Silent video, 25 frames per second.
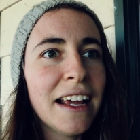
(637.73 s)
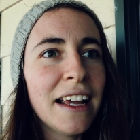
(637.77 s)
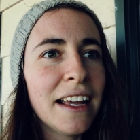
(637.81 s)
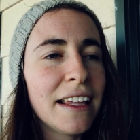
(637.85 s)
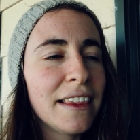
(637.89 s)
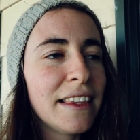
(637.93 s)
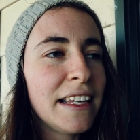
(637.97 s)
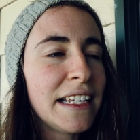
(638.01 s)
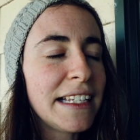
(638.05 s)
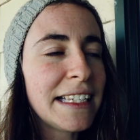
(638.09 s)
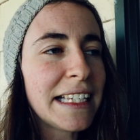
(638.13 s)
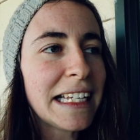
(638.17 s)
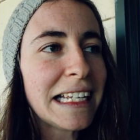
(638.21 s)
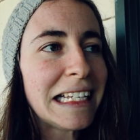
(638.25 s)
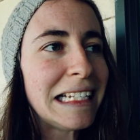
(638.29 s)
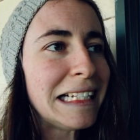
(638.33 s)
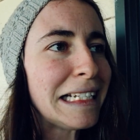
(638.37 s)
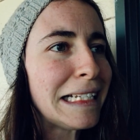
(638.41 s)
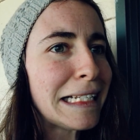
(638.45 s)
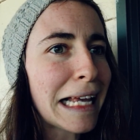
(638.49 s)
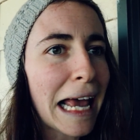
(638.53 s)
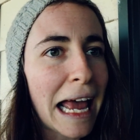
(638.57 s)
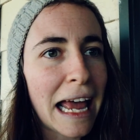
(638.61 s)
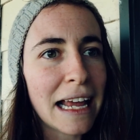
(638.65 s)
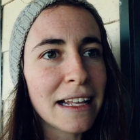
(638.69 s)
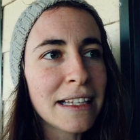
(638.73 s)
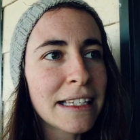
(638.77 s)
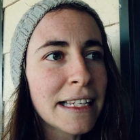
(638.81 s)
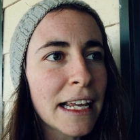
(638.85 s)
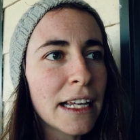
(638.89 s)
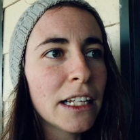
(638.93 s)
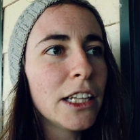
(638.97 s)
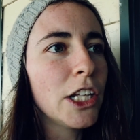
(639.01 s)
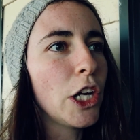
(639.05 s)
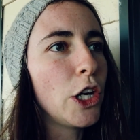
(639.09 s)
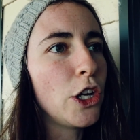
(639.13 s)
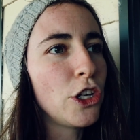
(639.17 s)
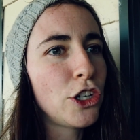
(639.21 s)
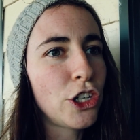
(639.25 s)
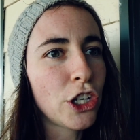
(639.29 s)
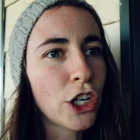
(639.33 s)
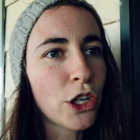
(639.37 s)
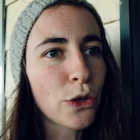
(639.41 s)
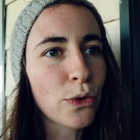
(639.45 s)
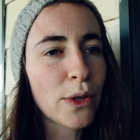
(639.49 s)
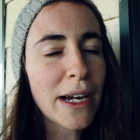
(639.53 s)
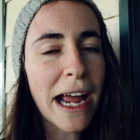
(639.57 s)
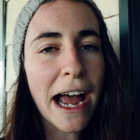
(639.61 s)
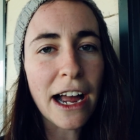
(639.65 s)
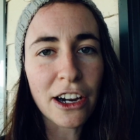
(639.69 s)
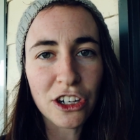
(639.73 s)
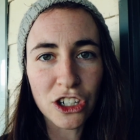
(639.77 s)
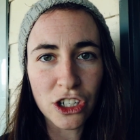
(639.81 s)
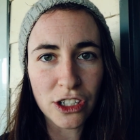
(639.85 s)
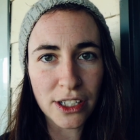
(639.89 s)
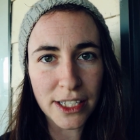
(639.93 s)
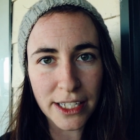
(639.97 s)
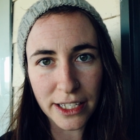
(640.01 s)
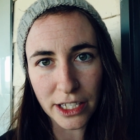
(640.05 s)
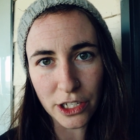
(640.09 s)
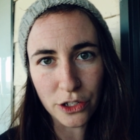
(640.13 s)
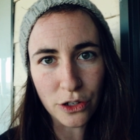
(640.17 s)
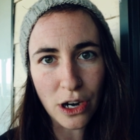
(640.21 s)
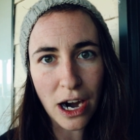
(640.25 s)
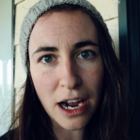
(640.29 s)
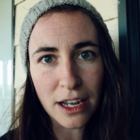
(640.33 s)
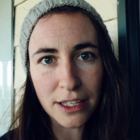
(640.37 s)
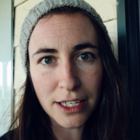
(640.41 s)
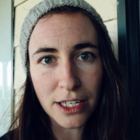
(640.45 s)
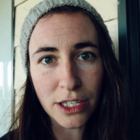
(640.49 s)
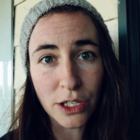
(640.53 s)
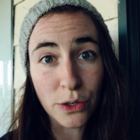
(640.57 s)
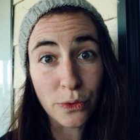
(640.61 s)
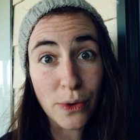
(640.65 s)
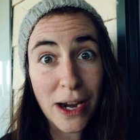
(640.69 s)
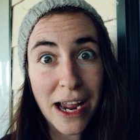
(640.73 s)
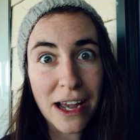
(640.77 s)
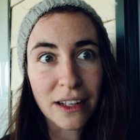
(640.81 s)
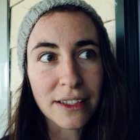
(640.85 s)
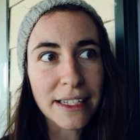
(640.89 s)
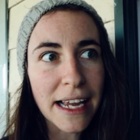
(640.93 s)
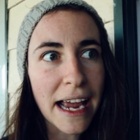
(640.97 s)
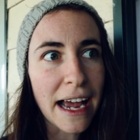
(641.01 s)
this intense allergic reaction to the grasses around